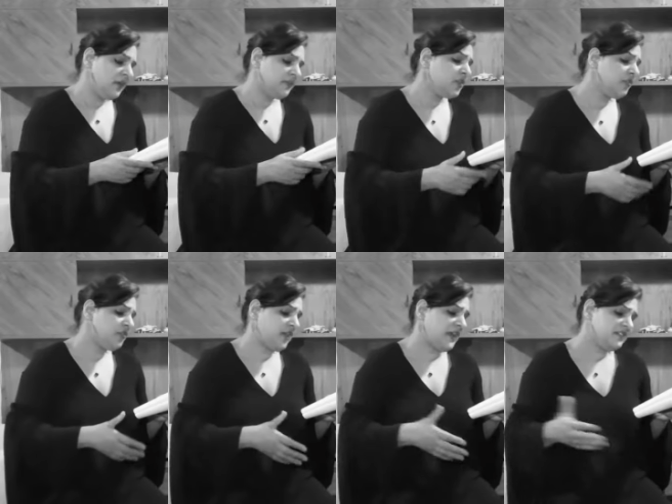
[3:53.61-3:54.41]
The
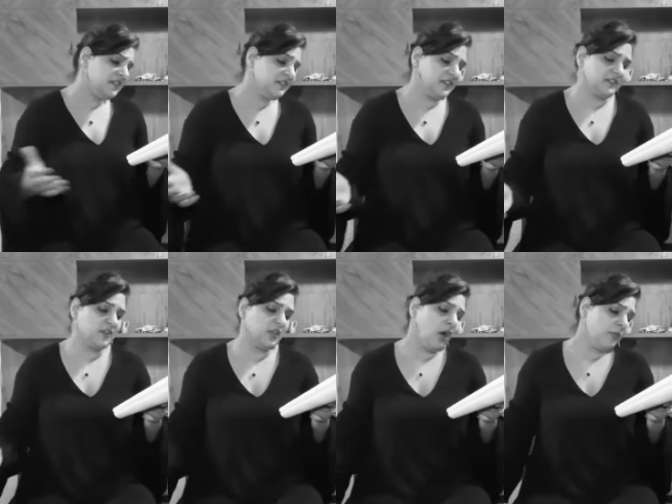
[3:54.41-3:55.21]
Euphrates is a
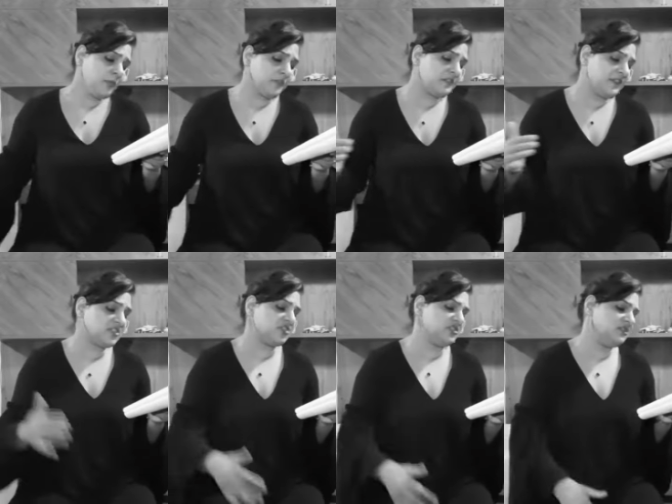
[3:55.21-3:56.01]
long
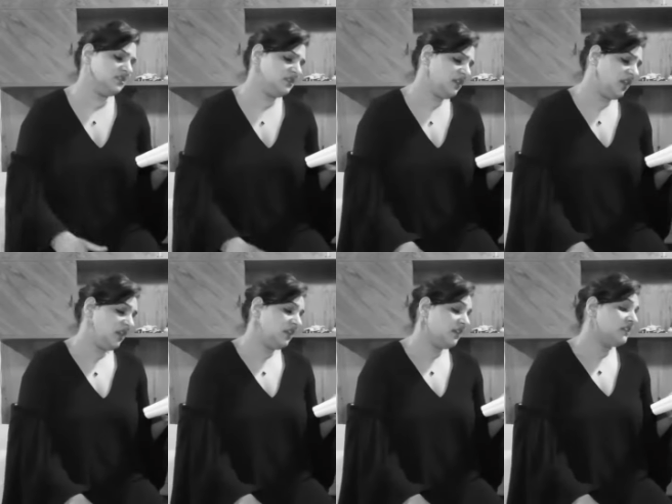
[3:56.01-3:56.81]
procession.
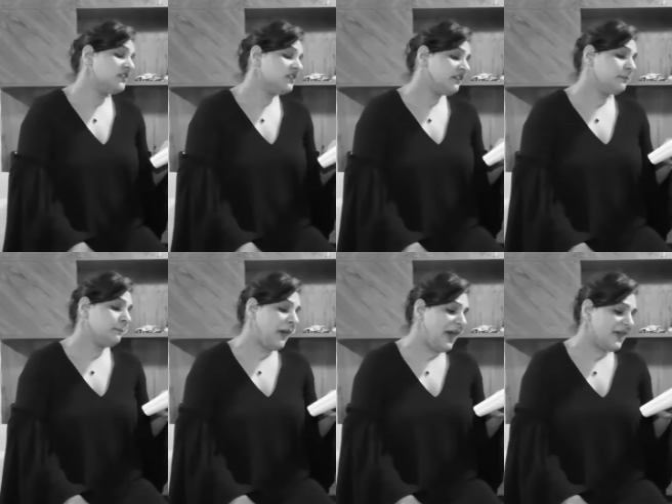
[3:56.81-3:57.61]
Cities
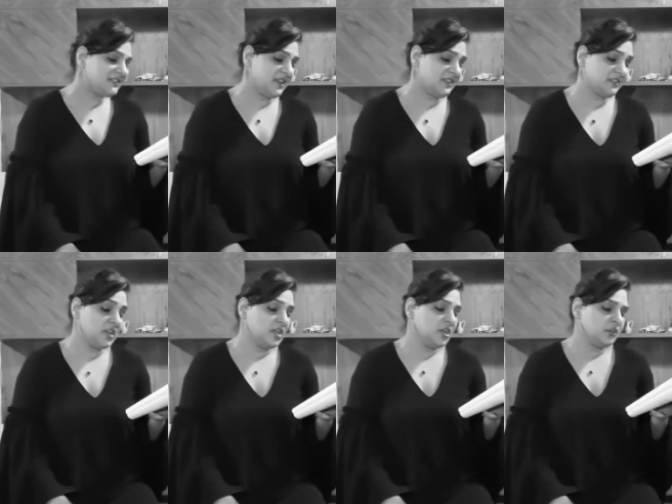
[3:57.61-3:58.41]
pat its
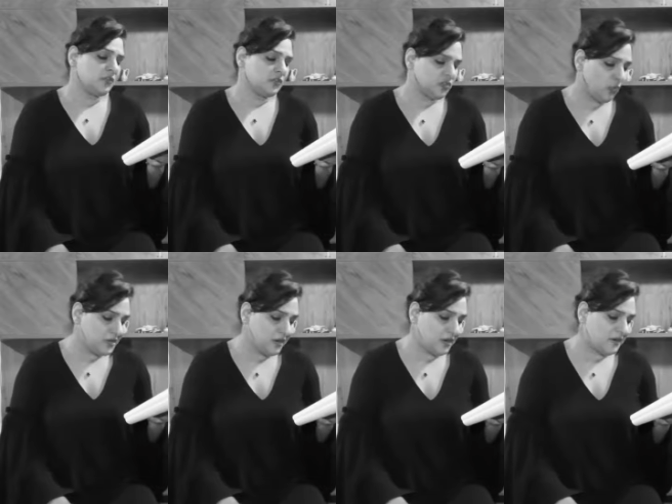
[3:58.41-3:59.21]

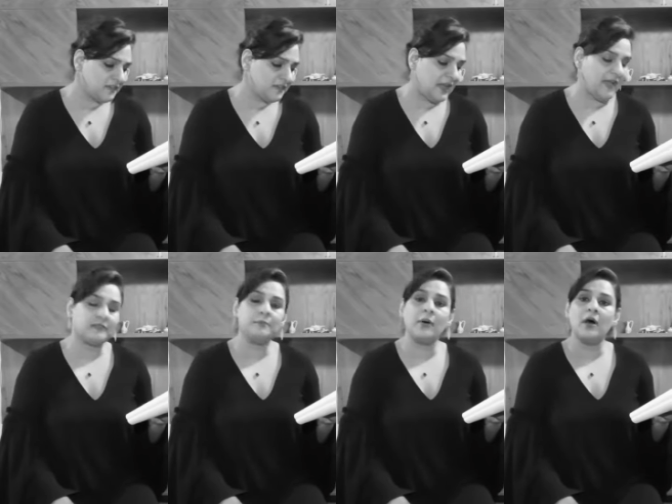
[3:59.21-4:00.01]
shoulders
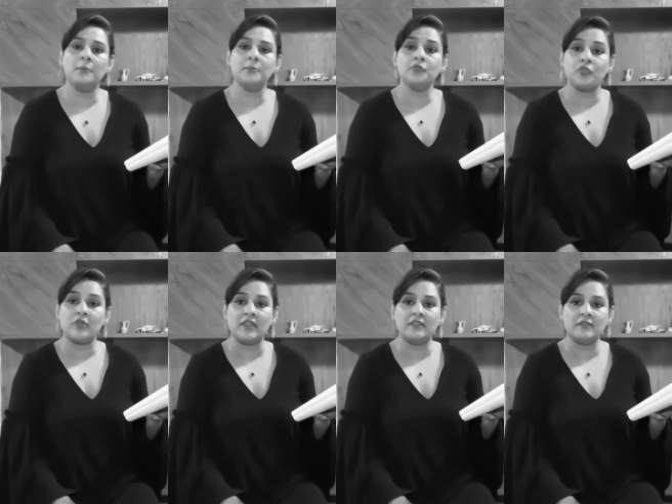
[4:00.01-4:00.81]
as palm
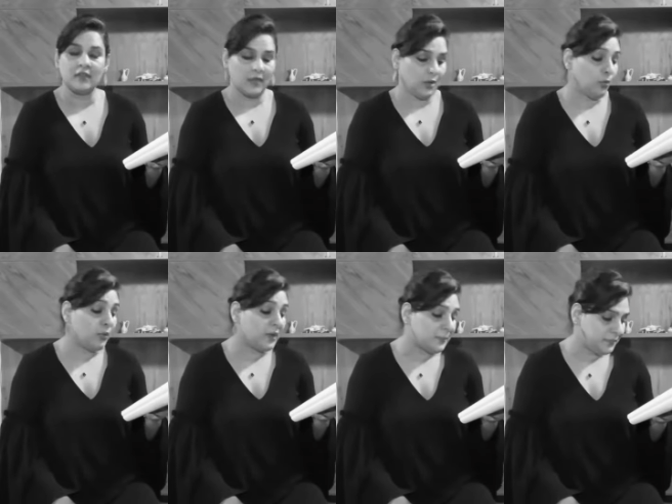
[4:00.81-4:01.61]
trees
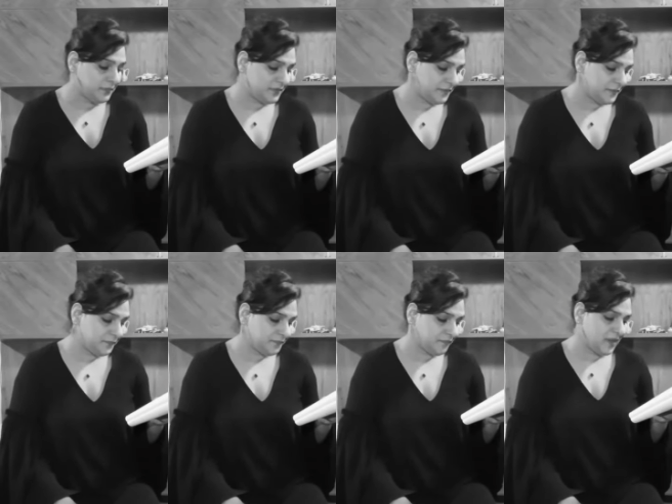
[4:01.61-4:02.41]
weep.
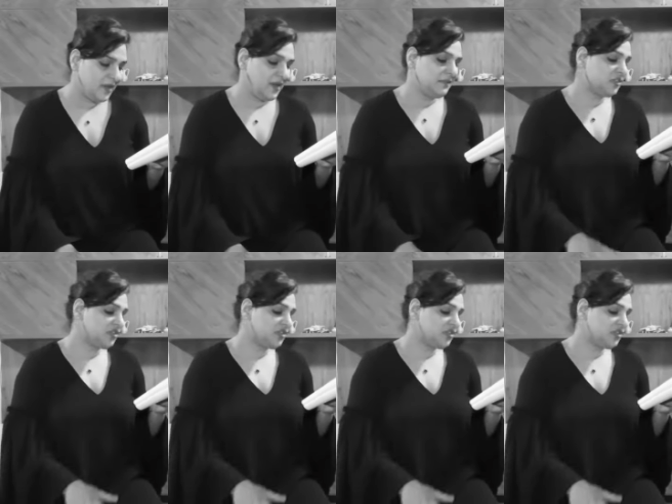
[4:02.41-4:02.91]
The